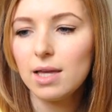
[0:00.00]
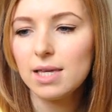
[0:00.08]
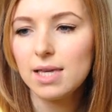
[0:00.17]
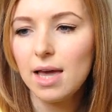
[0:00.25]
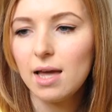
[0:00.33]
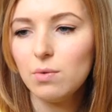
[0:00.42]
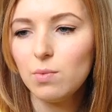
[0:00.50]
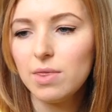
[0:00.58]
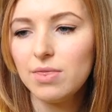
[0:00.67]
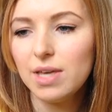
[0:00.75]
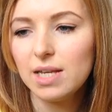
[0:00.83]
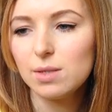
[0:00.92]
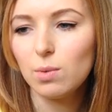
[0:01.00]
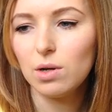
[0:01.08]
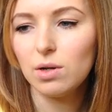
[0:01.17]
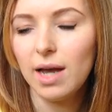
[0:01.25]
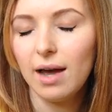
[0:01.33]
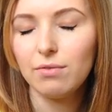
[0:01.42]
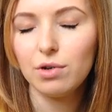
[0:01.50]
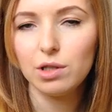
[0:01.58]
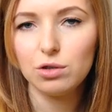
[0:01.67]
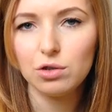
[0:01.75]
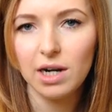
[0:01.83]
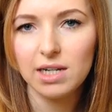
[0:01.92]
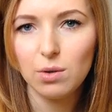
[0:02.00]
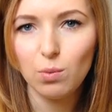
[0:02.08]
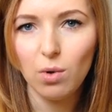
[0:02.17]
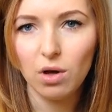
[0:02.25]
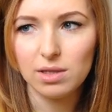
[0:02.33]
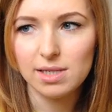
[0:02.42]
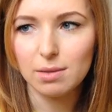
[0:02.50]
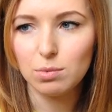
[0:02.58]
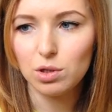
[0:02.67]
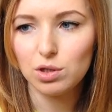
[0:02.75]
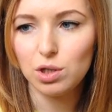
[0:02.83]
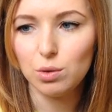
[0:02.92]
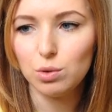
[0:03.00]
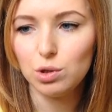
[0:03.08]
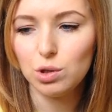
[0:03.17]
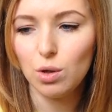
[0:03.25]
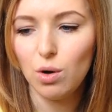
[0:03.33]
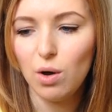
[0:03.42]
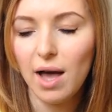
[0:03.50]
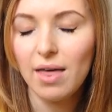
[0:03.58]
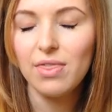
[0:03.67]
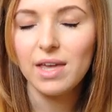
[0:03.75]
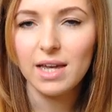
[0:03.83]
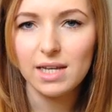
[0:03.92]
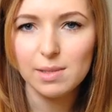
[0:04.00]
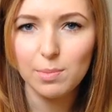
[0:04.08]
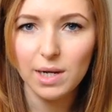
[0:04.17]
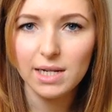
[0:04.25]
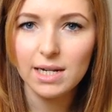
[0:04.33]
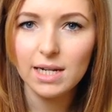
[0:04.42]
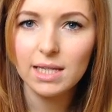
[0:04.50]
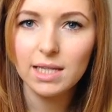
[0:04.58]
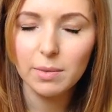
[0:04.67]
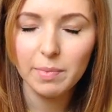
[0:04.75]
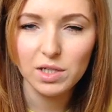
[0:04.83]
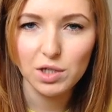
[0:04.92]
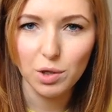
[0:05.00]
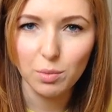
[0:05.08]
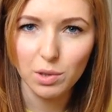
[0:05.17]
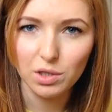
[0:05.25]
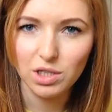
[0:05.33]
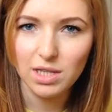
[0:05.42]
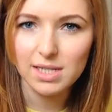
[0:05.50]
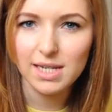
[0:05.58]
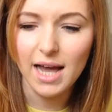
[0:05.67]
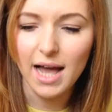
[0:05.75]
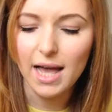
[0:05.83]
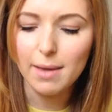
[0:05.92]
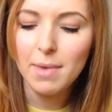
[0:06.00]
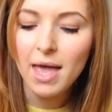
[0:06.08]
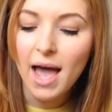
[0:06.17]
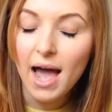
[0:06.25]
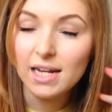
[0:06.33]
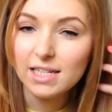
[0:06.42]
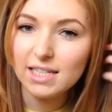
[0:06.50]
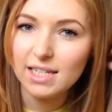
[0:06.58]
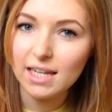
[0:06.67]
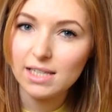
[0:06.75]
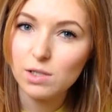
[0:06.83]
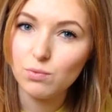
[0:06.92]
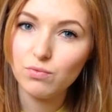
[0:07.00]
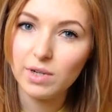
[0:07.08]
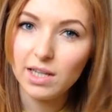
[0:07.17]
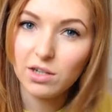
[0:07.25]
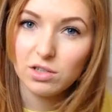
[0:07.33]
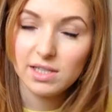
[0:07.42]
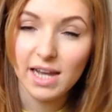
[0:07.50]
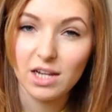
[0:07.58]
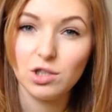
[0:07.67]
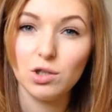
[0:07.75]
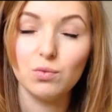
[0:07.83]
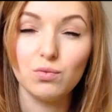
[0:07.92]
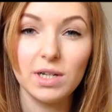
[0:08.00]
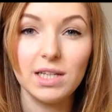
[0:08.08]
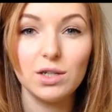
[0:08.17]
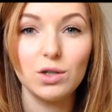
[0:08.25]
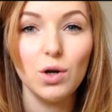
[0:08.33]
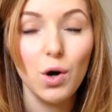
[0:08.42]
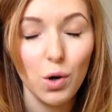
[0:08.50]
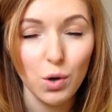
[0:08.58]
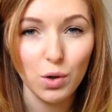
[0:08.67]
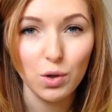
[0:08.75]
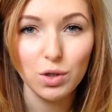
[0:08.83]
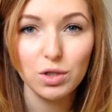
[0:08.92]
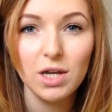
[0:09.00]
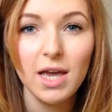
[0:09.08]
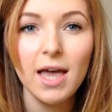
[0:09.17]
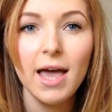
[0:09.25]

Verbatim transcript: Again, with this one, I've only tried it once, I'm not too sure. I think I sprayed in a little bit too much at the time, and it did add some really good texture and really good hold.